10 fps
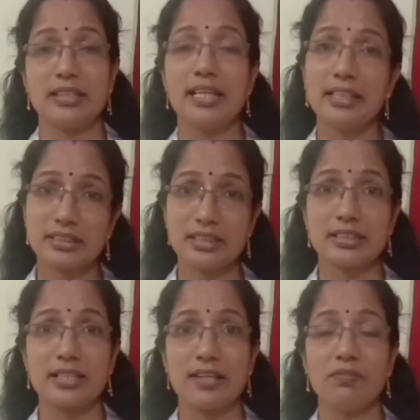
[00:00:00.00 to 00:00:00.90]

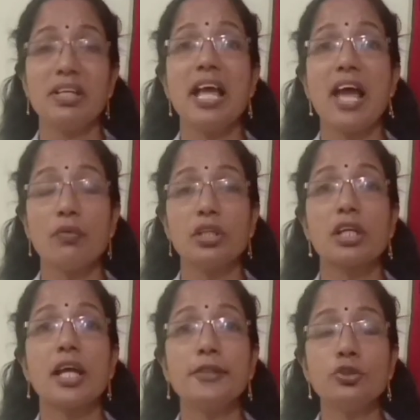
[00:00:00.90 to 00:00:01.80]
etc., will have the
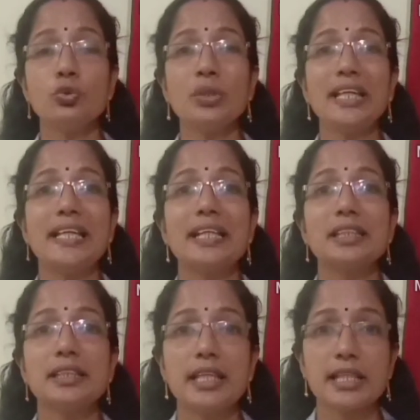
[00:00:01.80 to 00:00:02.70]
right to elect
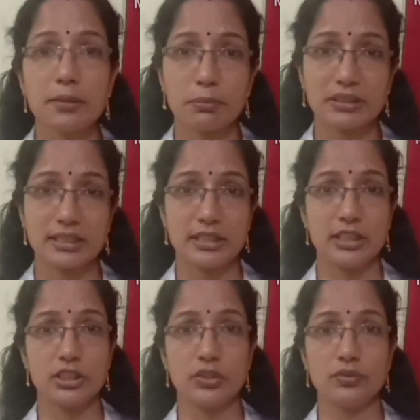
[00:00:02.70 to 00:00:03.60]
their
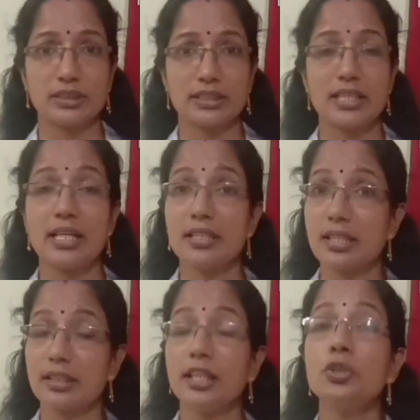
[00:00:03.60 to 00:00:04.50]
representatives under
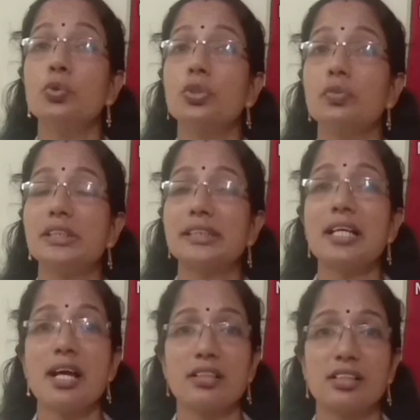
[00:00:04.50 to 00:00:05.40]
the universal
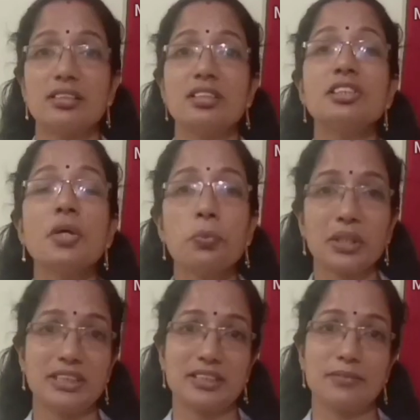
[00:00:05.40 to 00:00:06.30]
adult
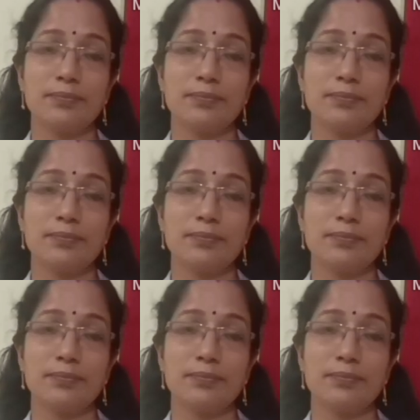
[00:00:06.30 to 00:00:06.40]
suffrage.